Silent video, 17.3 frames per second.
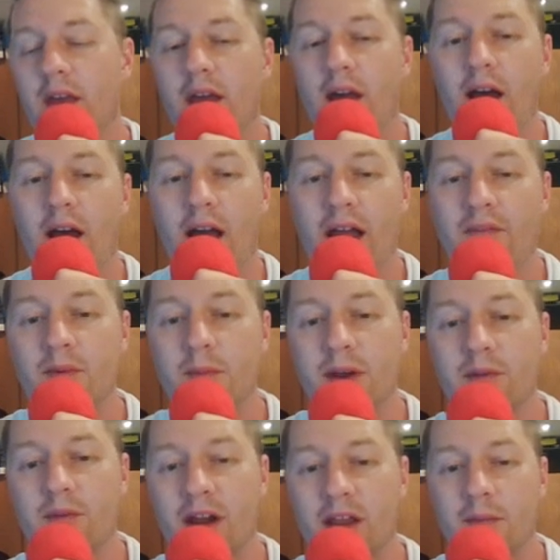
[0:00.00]

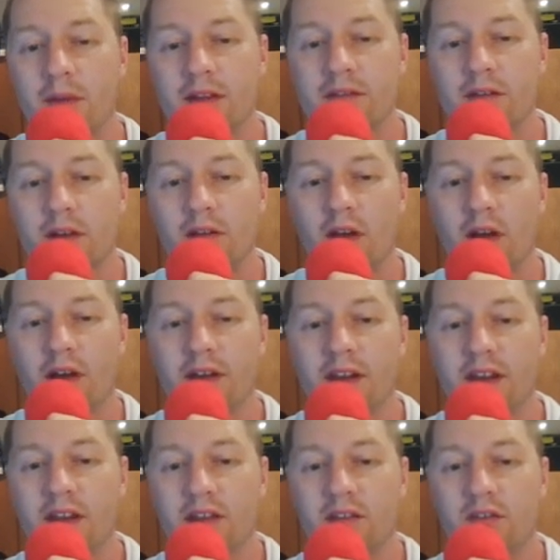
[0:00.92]
everybody recommends online
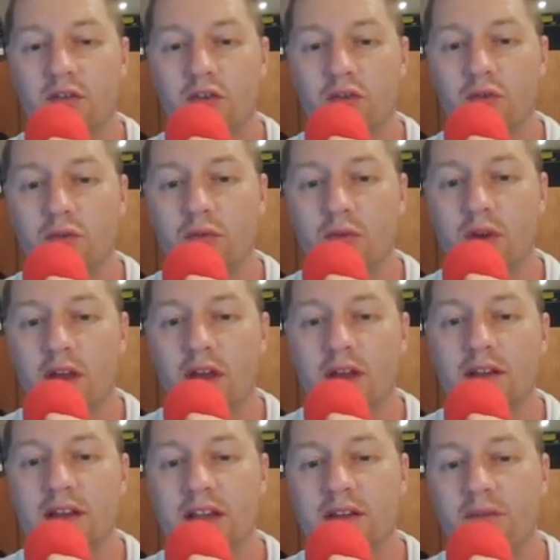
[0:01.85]
is to
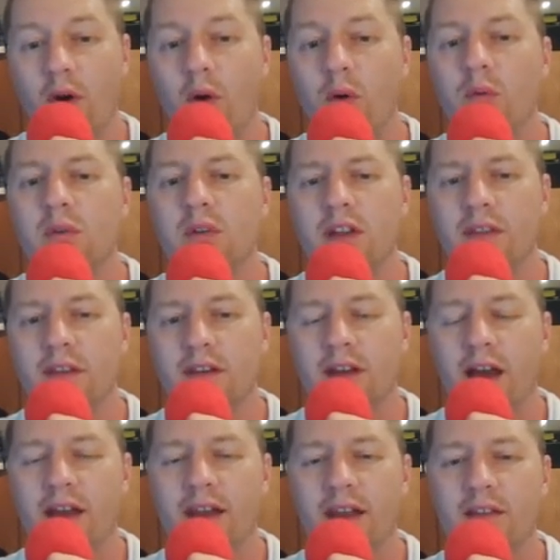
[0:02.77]
leave only the
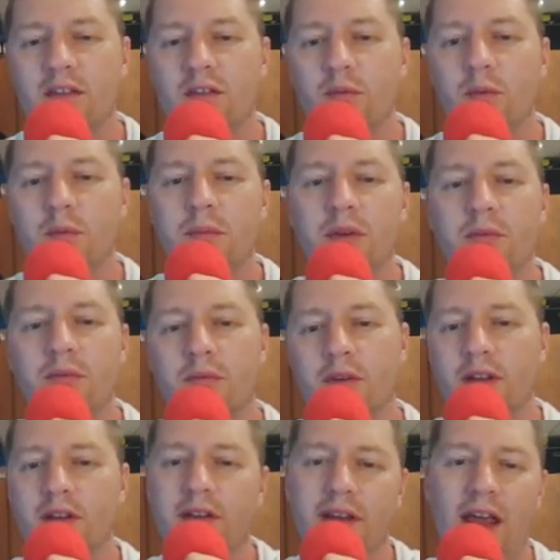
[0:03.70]
tight ends you would be
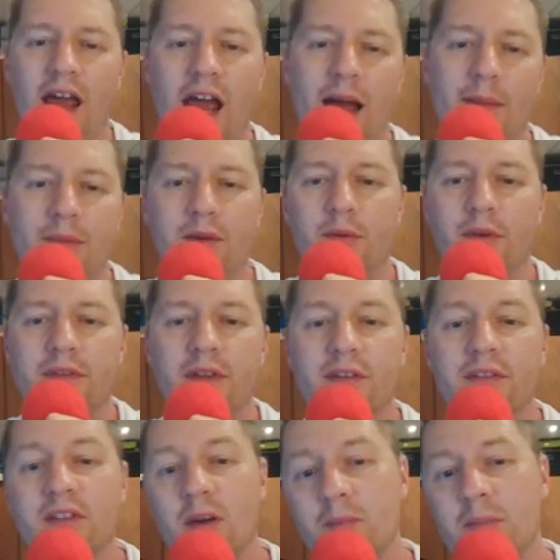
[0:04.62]
really happy with. Now,
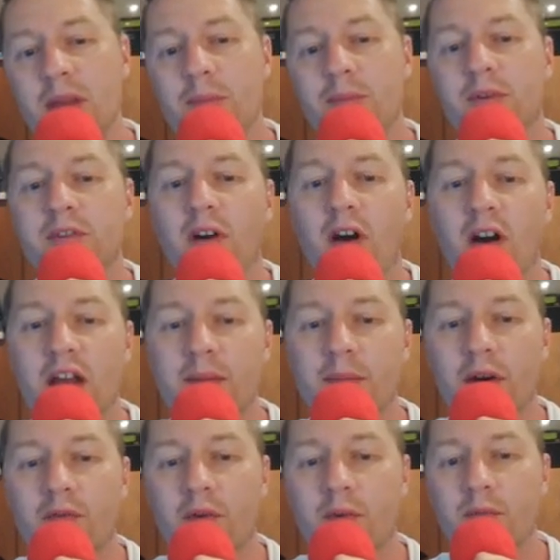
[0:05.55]
some people talk
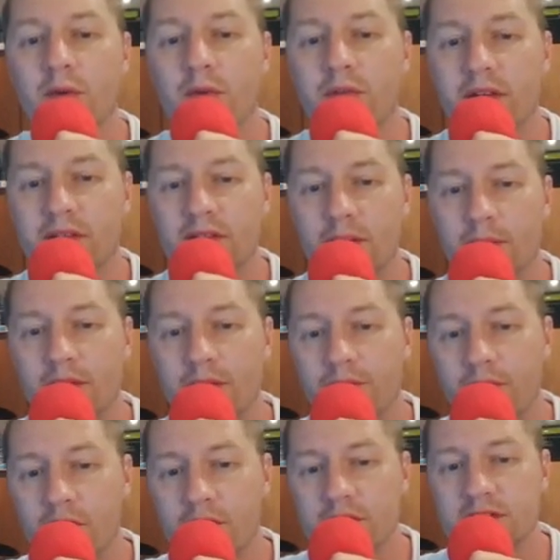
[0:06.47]
about removing some of the
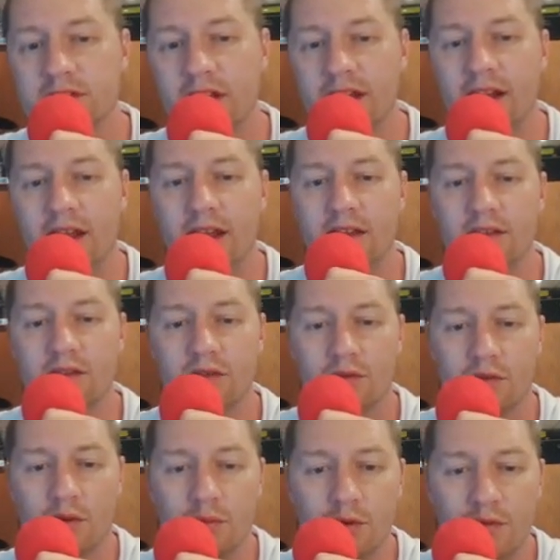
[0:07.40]
first tight ends
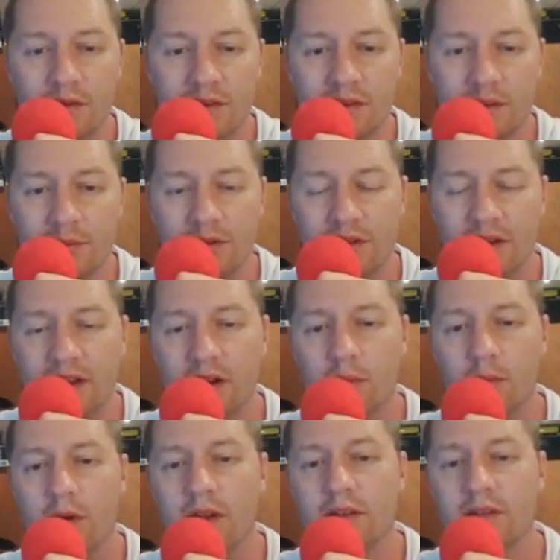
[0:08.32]
or removing some of the
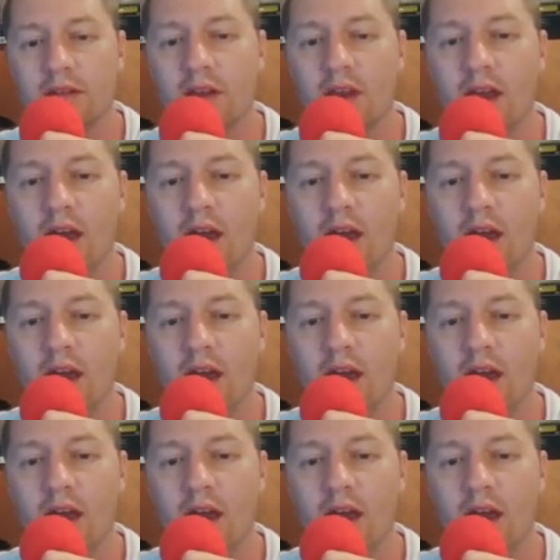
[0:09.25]
later ones,